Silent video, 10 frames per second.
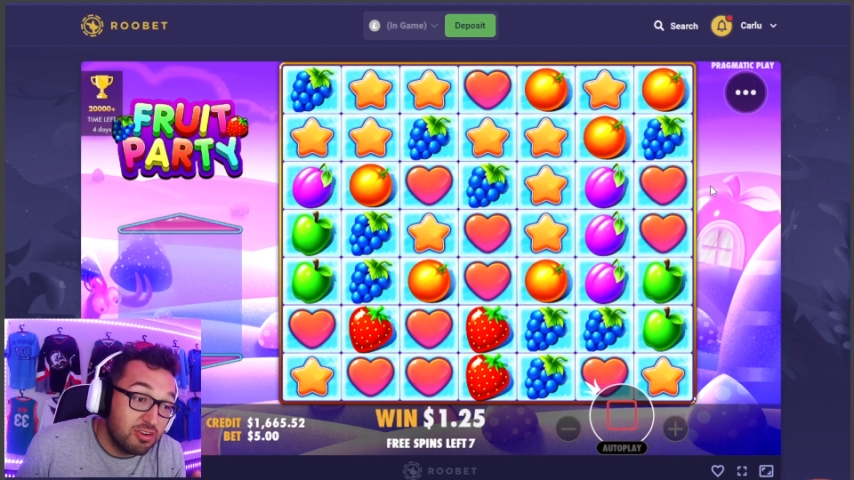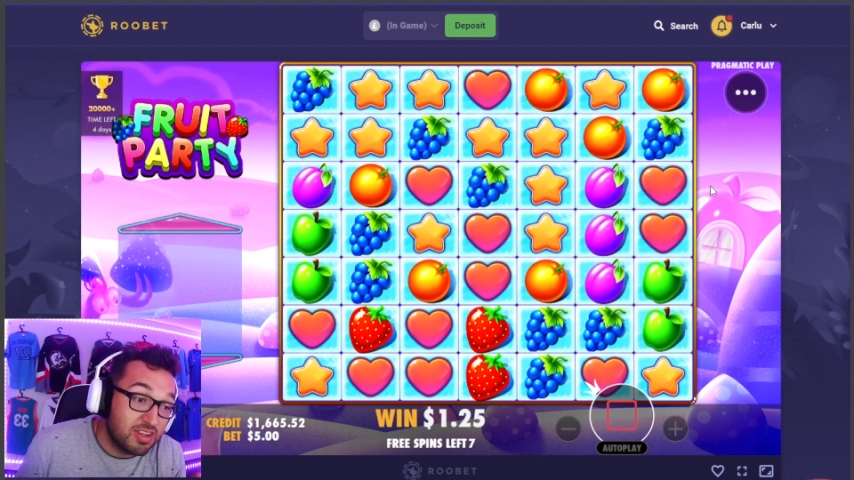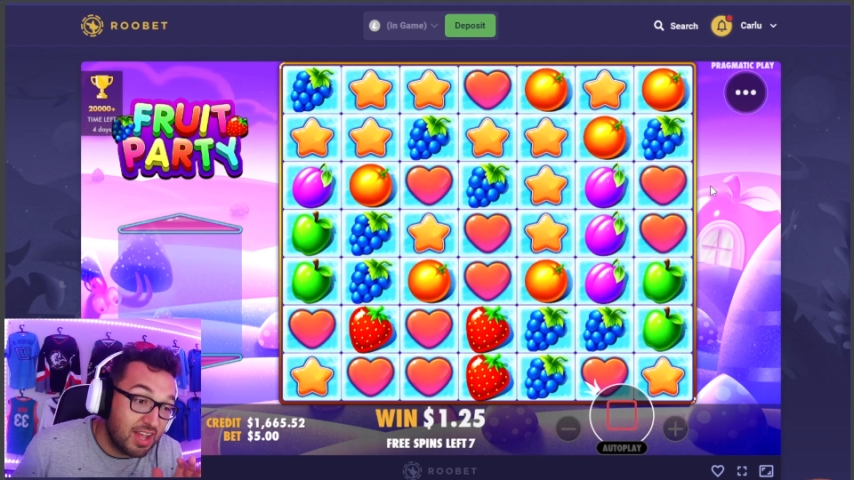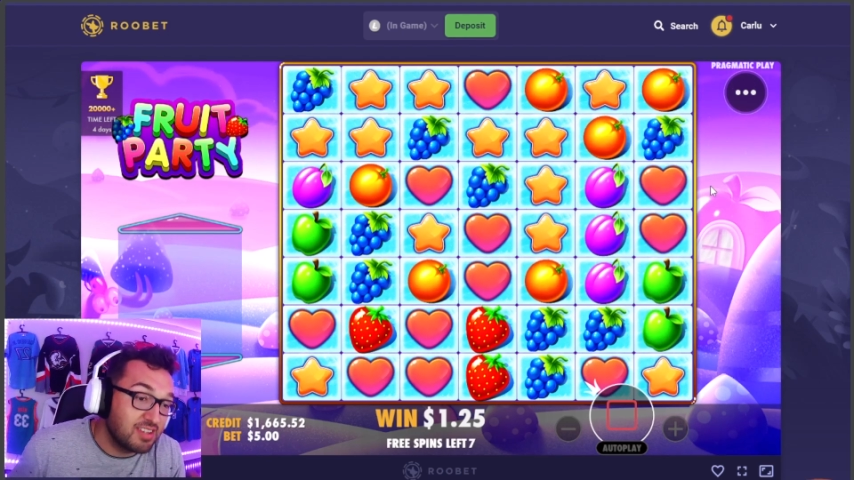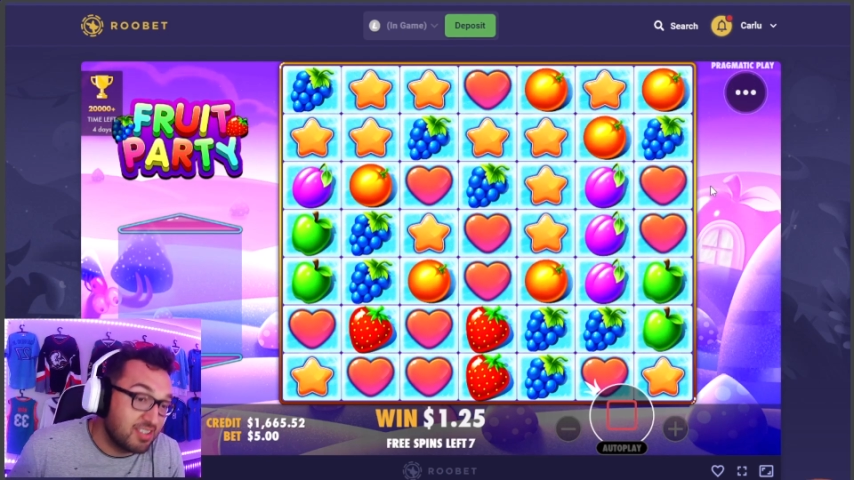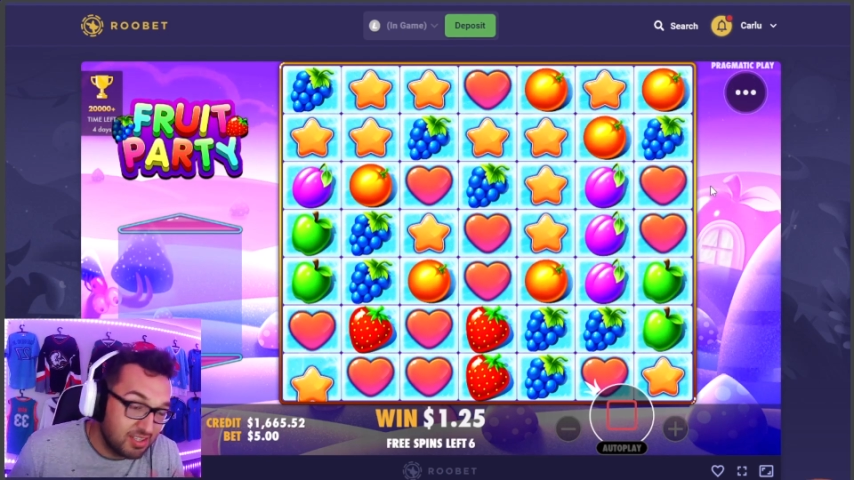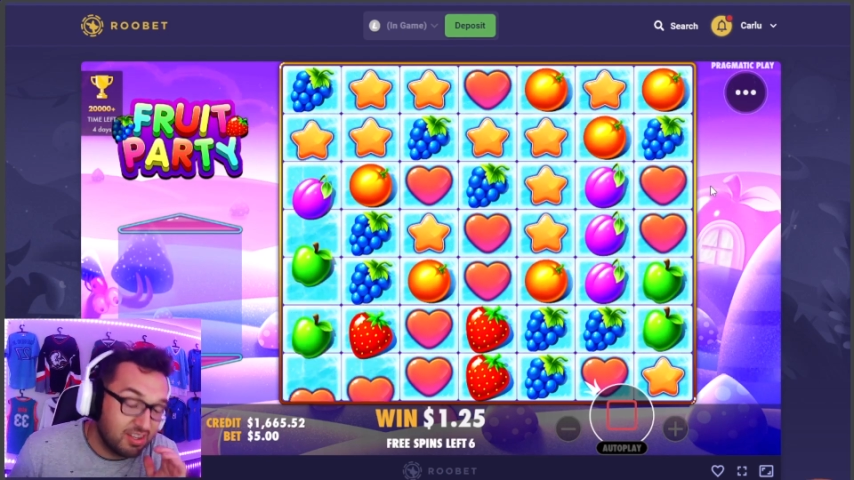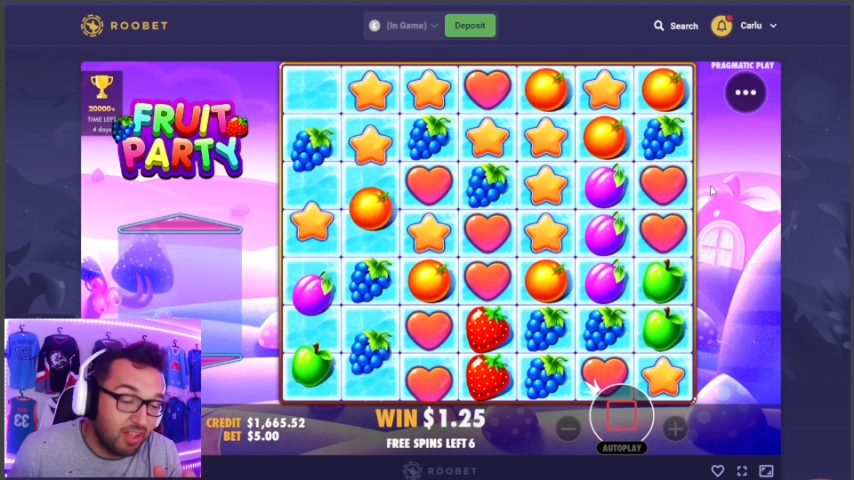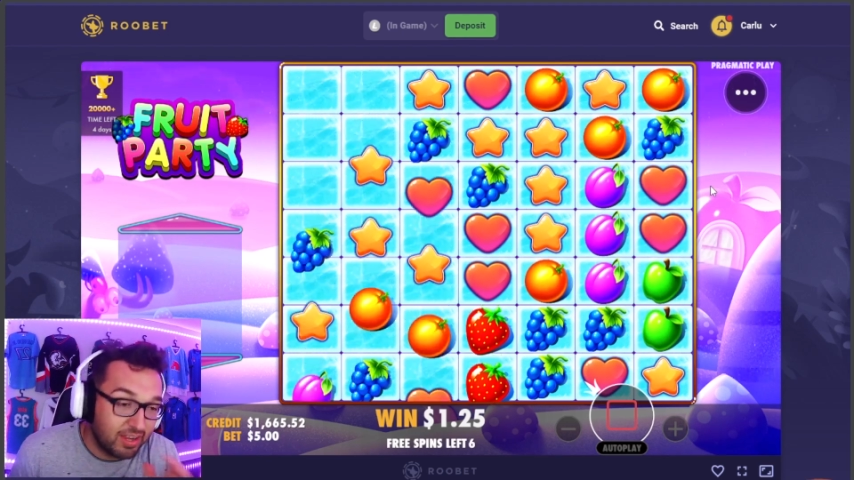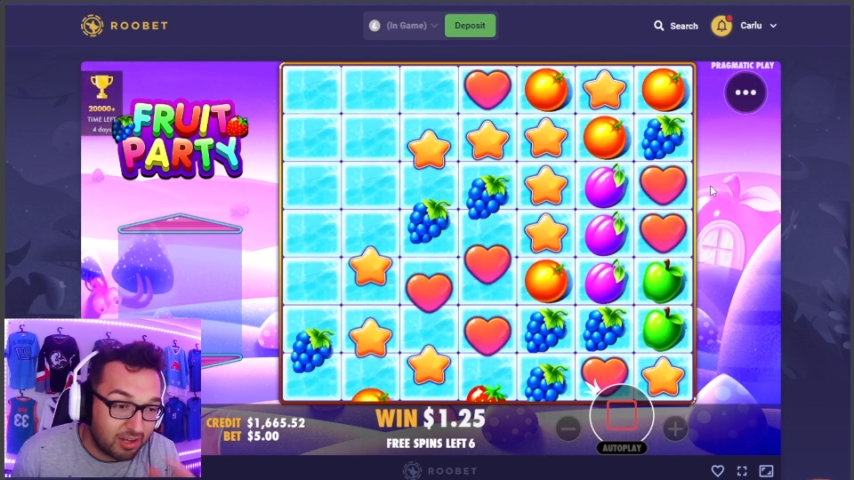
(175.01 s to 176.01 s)
to test it
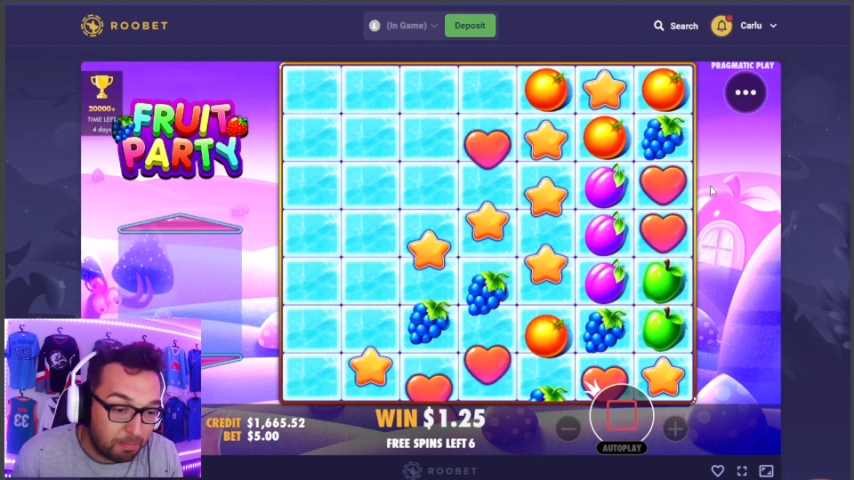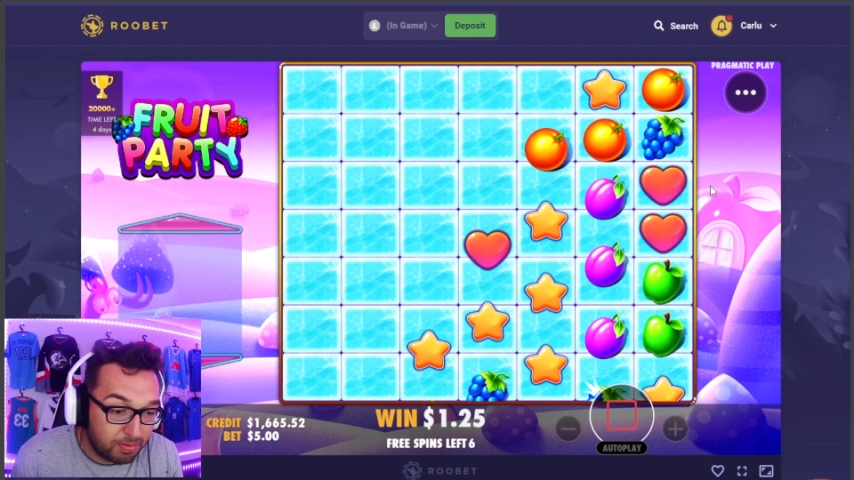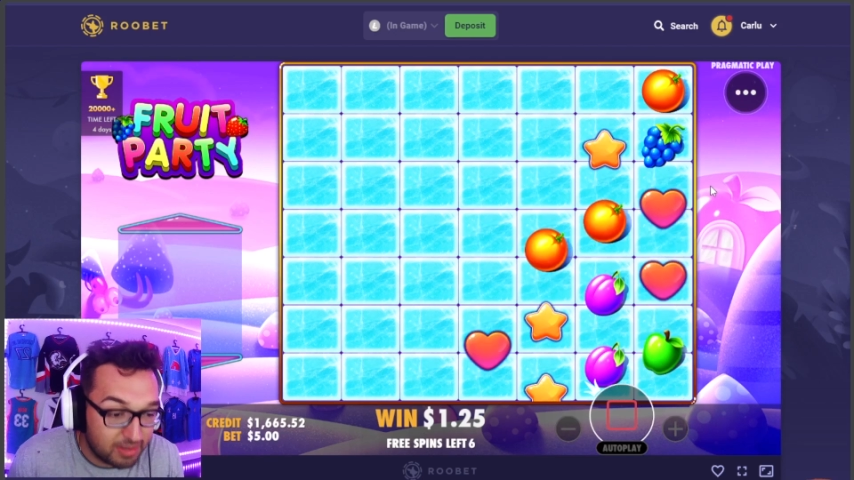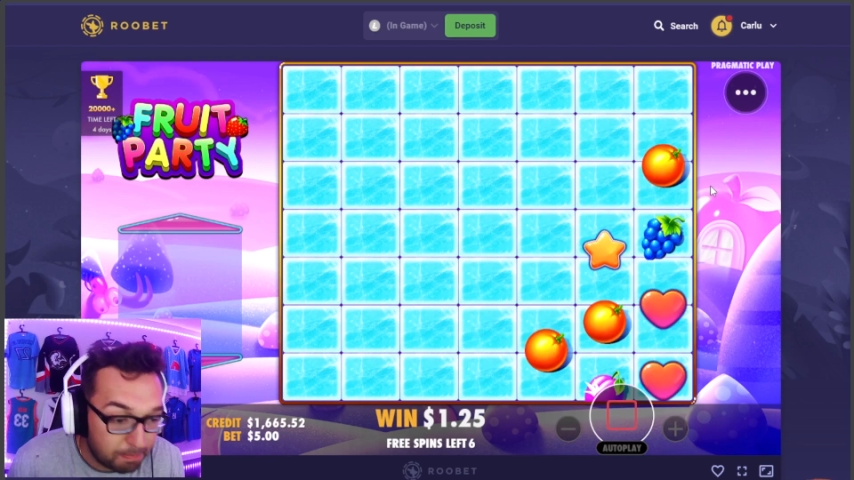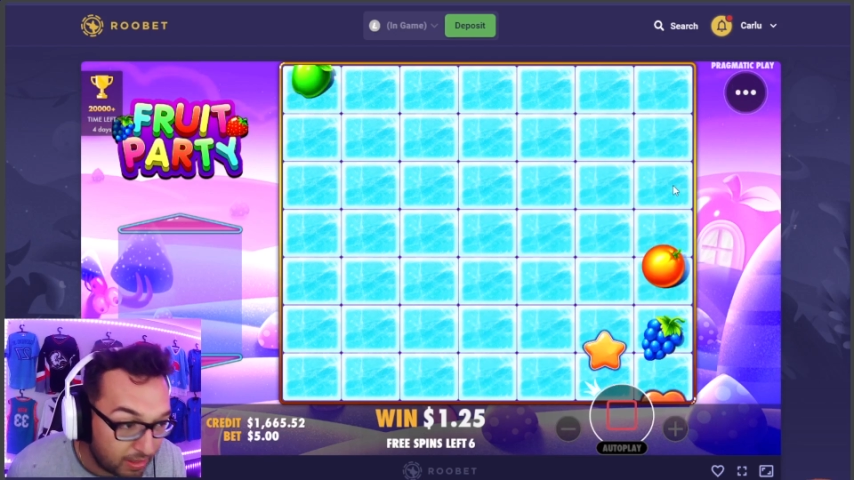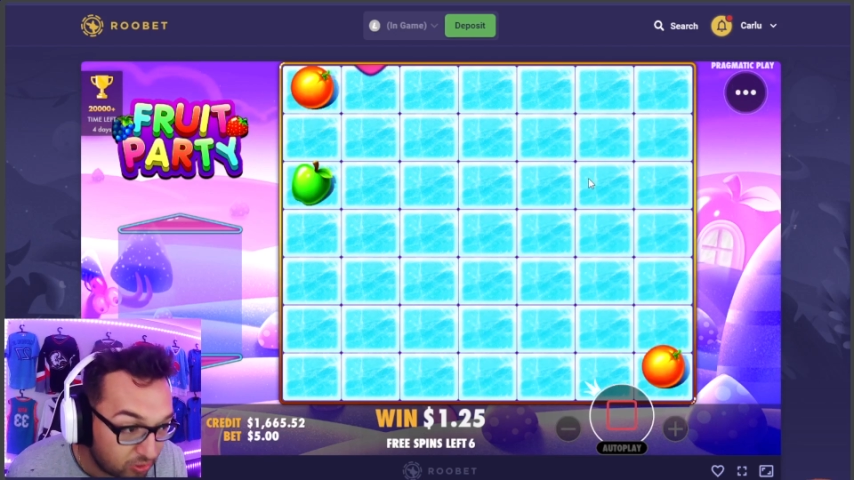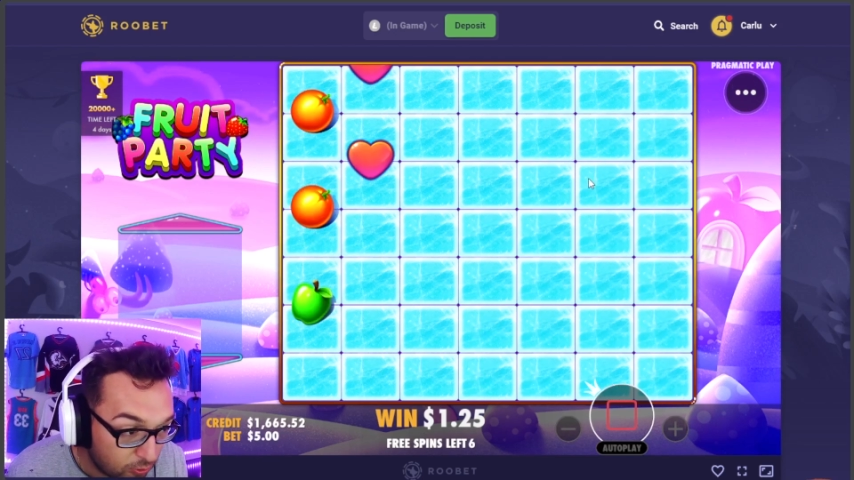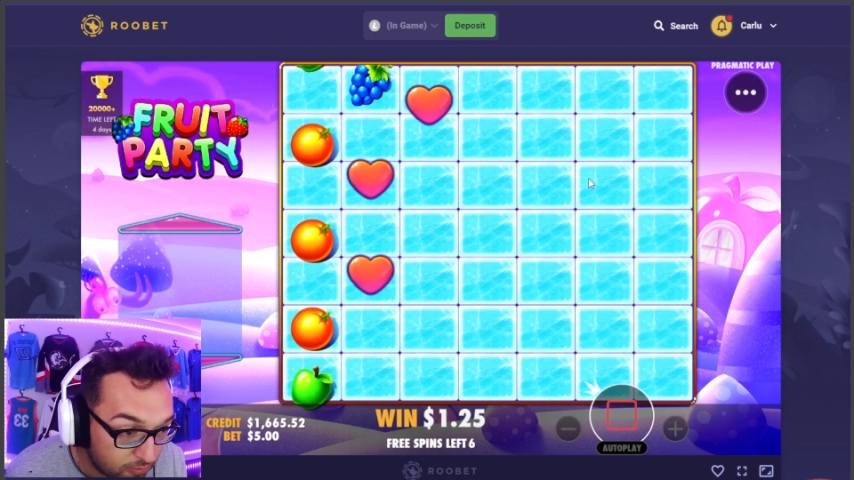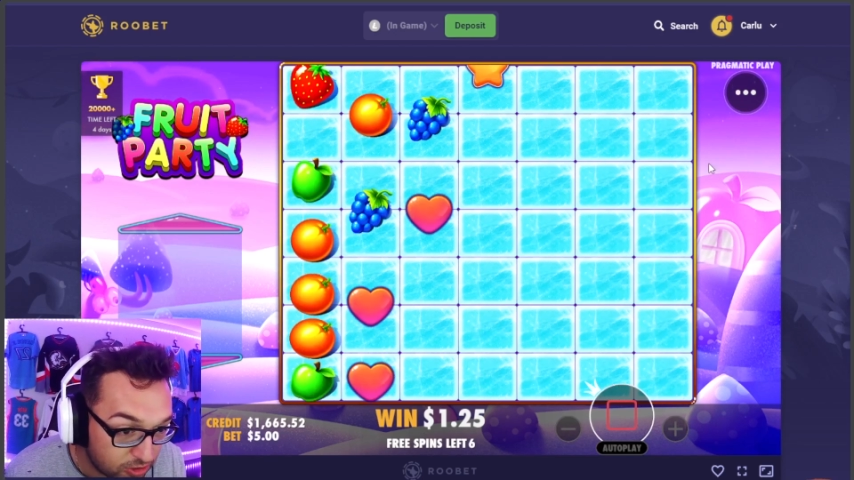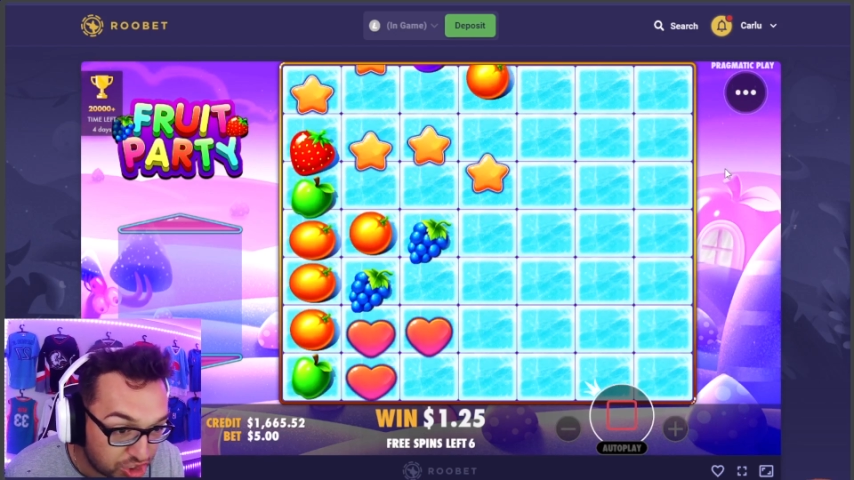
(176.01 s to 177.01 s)
until I get completely bent
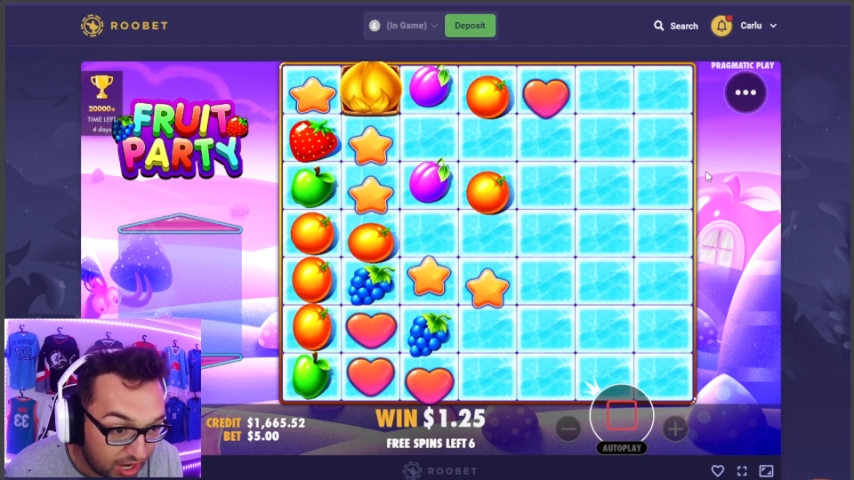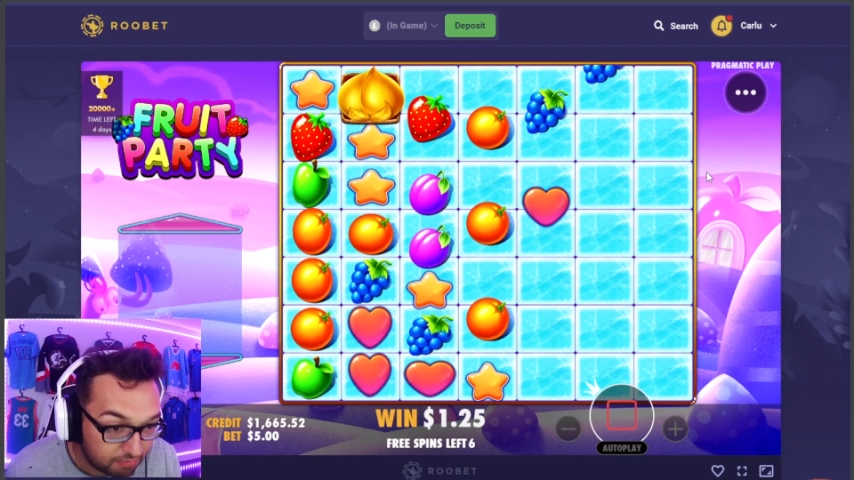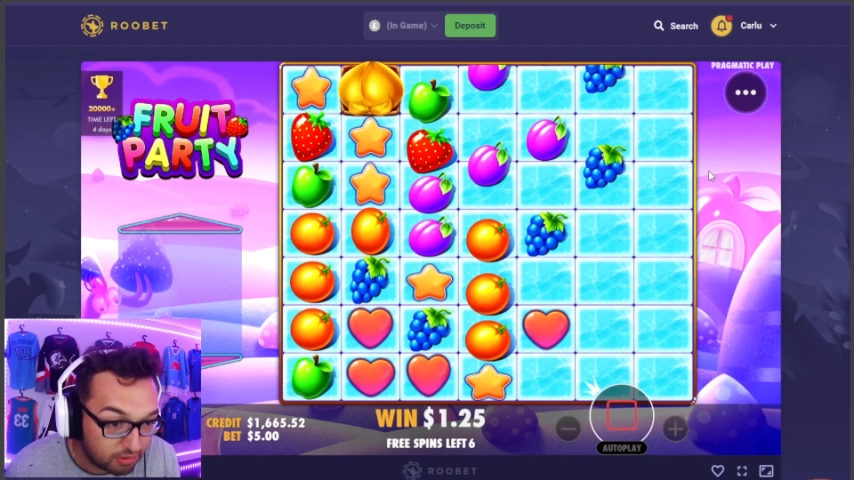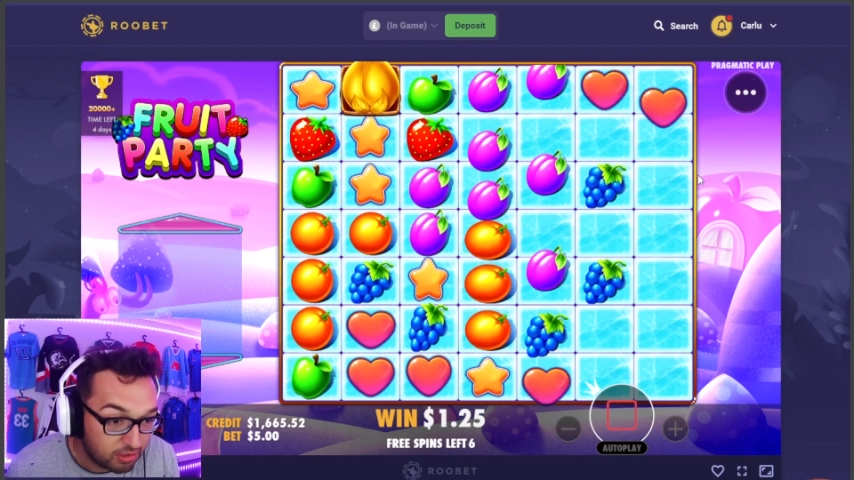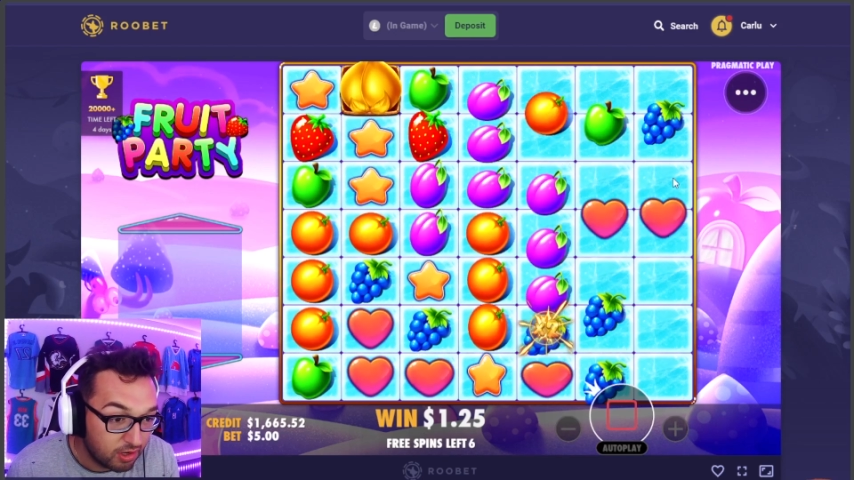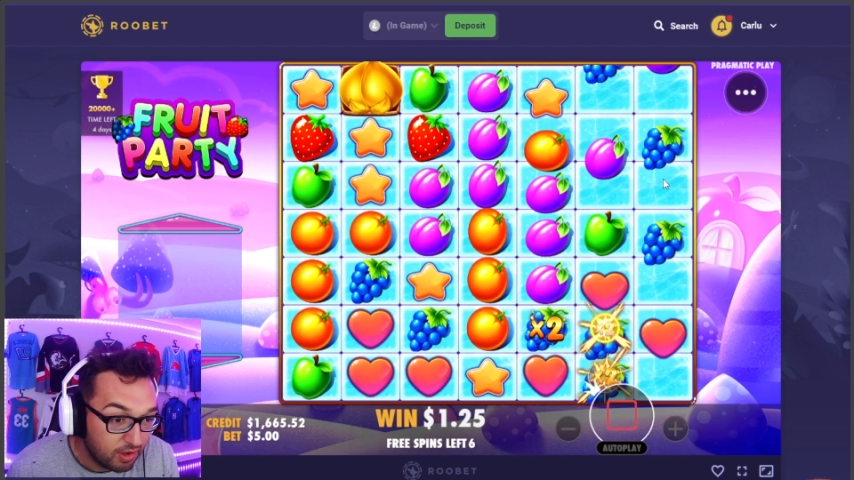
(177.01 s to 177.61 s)
over and shafted.